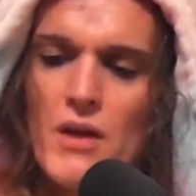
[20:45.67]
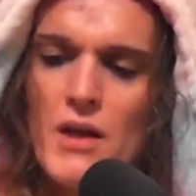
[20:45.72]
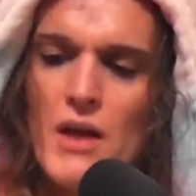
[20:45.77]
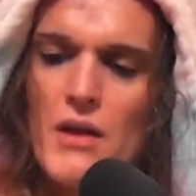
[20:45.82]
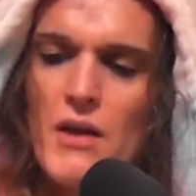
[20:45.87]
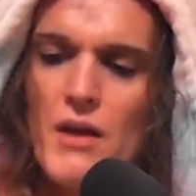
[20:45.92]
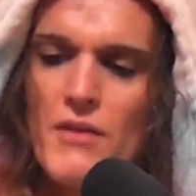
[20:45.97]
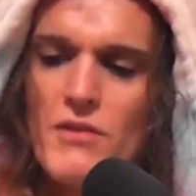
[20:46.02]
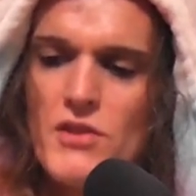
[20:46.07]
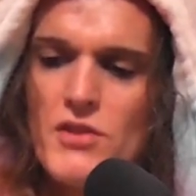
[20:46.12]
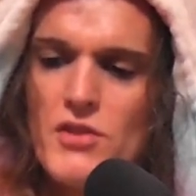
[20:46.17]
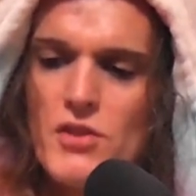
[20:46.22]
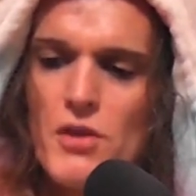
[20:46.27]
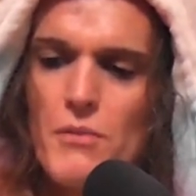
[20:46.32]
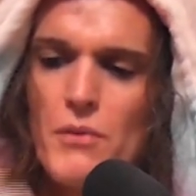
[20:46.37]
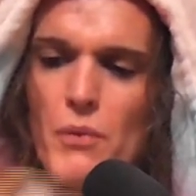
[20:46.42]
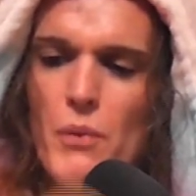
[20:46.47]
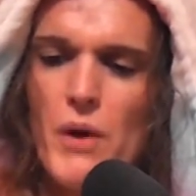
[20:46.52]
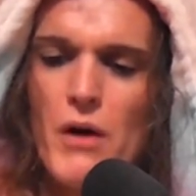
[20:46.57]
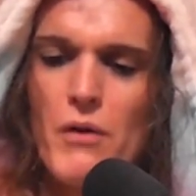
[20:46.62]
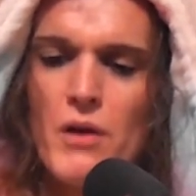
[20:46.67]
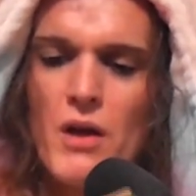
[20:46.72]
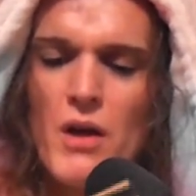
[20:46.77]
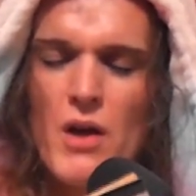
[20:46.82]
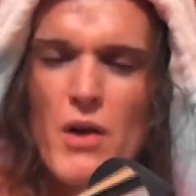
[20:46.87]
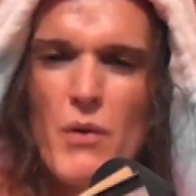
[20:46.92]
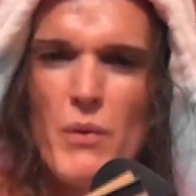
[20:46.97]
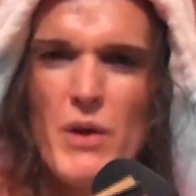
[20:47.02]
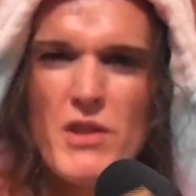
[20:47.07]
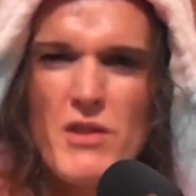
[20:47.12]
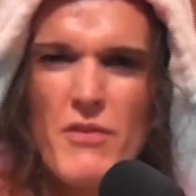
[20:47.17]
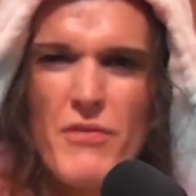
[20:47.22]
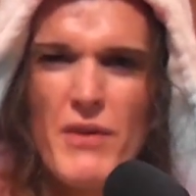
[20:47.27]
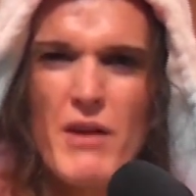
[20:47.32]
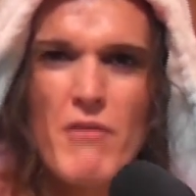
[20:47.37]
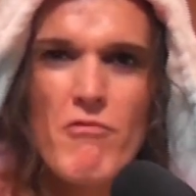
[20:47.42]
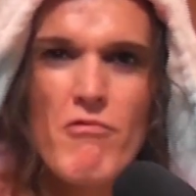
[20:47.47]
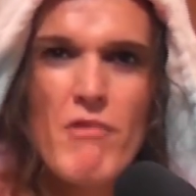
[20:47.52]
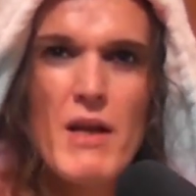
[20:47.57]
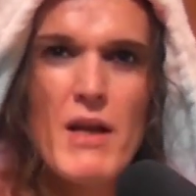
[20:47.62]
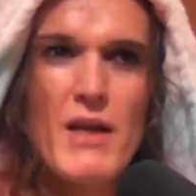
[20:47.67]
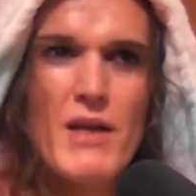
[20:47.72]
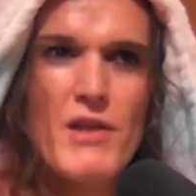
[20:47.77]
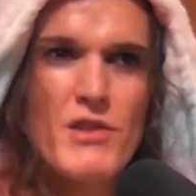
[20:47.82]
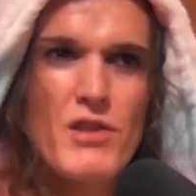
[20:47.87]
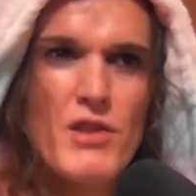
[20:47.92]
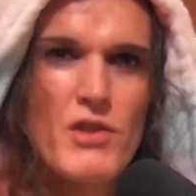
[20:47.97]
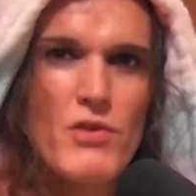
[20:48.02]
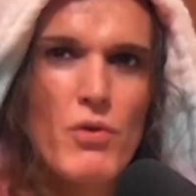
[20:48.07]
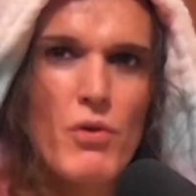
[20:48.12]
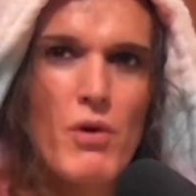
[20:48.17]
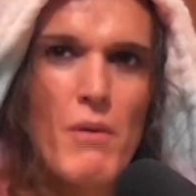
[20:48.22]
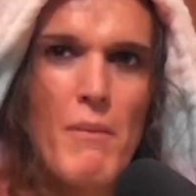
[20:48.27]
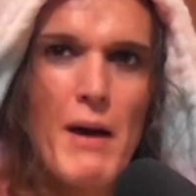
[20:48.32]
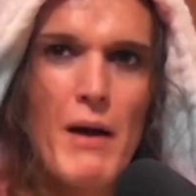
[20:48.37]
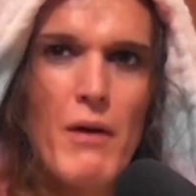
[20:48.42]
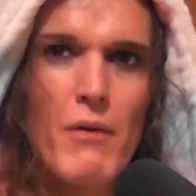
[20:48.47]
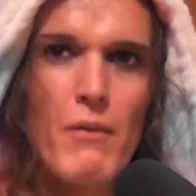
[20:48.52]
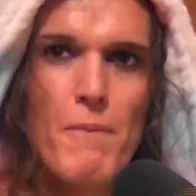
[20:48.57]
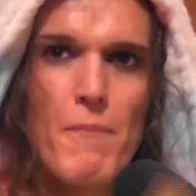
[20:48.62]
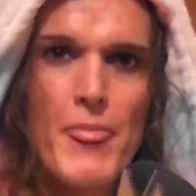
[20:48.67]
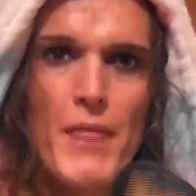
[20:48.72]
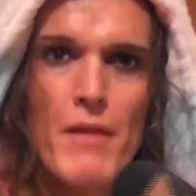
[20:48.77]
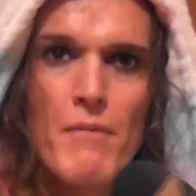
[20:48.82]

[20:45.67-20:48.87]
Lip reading: Yeah, you have to stop the world, which I think really is just all about,